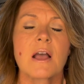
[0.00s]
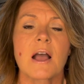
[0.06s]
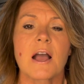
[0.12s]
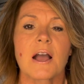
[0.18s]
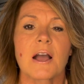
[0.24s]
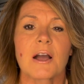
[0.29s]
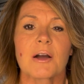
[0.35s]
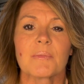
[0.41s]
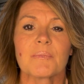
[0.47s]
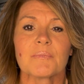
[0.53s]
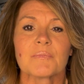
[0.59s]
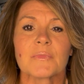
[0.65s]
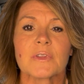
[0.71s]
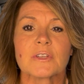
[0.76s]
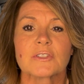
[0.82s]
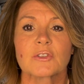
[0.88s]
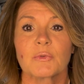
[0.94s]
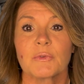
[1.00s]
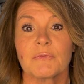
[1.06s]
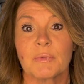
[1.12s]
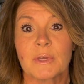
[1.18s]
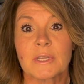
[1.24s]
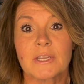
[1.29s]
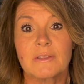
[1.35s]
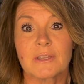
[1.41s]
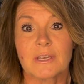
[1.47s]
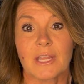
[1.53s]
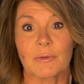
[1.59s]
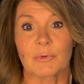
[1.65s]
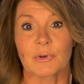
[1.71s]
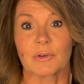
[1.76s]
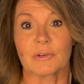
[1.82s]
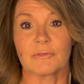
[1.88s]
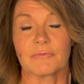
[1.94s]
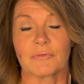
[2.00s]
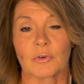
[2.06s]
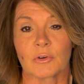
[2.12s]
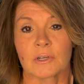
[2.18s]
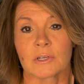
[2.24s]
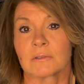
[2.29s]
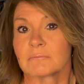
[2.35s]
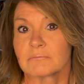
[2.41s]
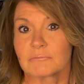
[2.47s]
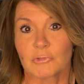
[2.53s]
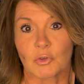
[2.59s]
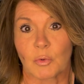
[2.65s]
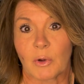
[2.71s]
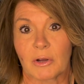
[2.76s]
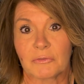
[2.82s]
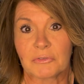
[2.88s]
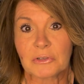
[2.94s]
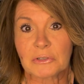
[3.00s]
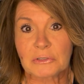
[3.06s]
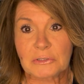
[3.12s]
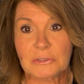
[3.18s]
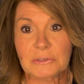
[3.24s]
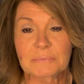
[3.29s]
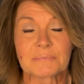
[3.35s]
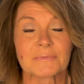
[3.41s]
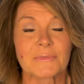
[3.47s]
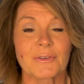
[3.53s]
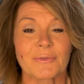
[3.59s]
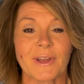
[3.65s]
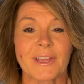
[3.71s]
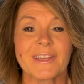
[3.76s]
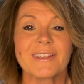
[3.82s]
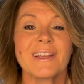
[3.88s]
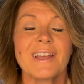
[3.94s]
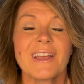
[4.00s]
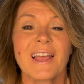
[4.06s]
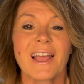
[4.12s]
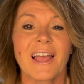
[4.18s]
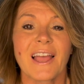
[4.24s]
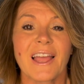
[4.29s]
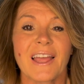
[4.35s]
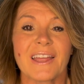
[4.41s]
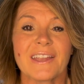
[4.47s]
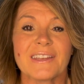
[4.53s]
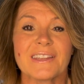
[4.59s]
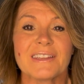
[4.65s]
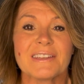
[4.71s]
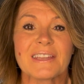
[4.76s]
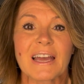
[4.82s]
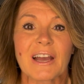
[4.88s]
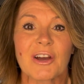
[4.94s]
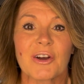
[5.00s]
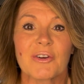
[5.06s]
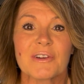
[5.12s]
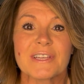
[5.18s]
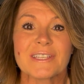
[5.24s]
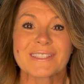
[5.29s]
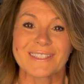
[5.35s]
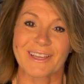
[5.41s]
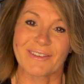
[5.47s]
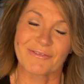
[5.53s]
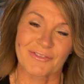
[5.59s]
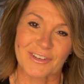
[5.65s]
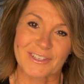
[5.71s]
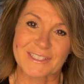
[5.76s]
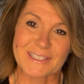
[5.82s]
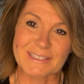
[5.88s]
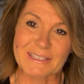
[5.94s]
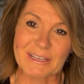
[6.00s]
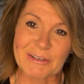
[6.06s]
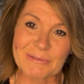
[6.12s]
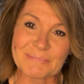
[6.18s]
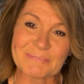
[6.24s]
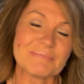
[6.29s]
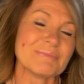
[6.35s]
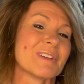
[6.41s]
So we've been in the neighborhood for 12 years, right? And now it's time for us to sell.